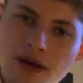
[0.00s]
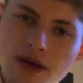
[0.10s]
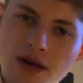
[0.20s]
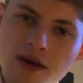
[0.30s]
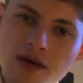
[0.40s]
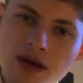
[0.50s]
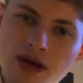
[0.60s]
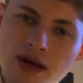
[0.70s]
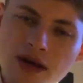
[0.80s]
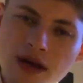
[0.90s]

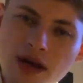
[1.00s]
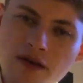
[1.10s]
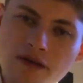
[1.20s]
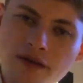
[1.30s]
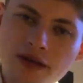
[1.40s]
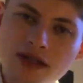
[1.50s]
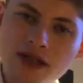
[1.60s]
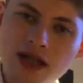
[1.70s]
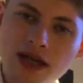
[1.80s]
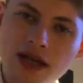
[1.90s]
Only if
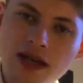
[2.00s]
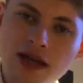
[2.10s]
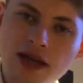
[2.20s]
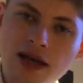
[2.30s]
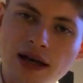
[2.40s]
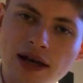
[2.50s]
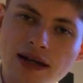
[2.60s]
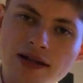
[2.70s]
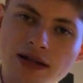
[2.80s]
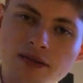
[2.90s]
Slan
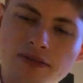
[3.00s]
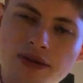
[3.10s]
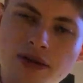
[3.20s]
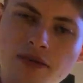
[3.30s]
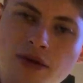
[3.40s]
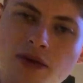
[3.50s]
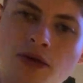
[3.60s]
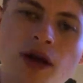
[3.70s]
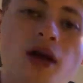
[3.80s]
had a bigger model.